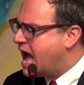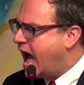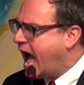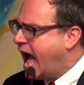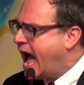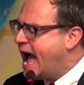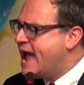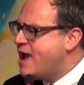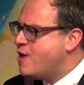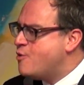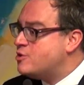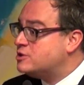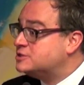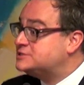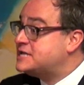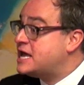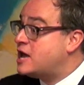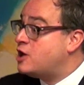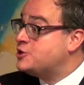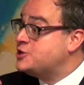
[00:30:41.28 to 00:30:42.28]
I will
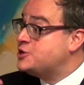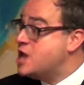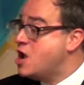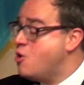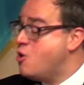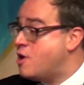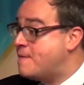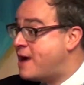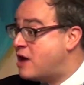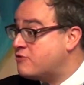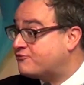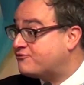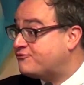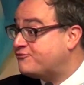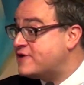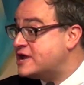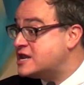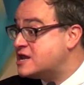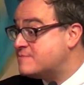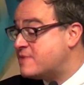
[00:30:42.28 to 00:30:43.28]
tell you about
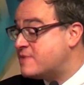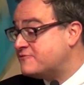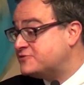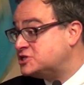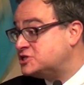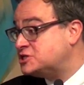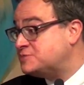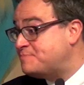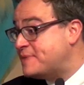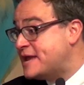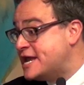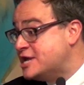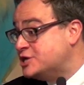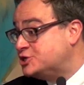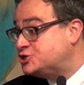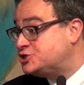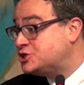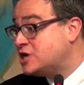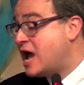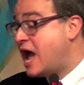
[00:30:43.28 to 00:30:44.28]
freedom of
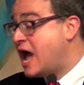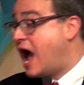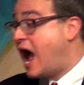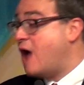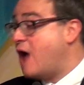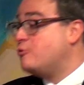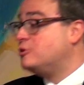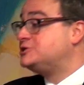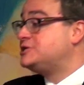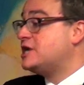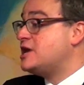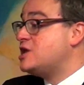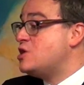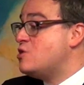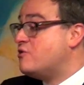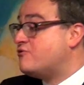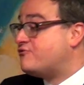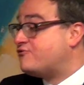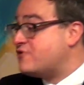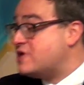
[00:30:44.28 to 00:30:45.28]
speech. I will tell
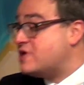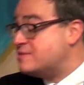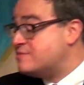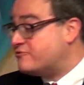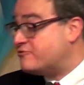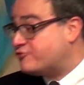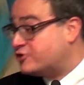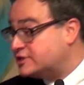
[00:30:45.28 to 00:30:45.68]
you of freedom of